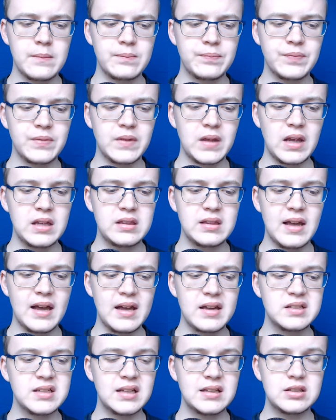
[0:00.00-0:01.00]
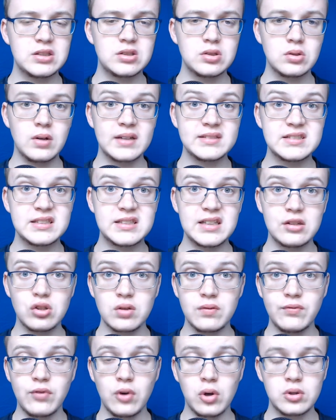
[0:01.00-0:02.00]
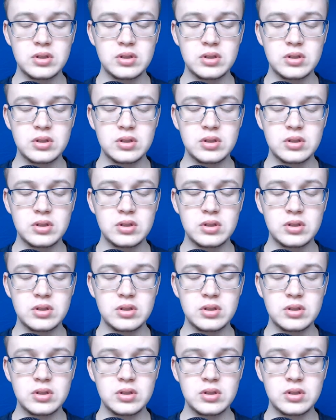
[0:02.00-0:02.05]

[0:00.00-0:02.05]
in that sense. So as I say, looking forward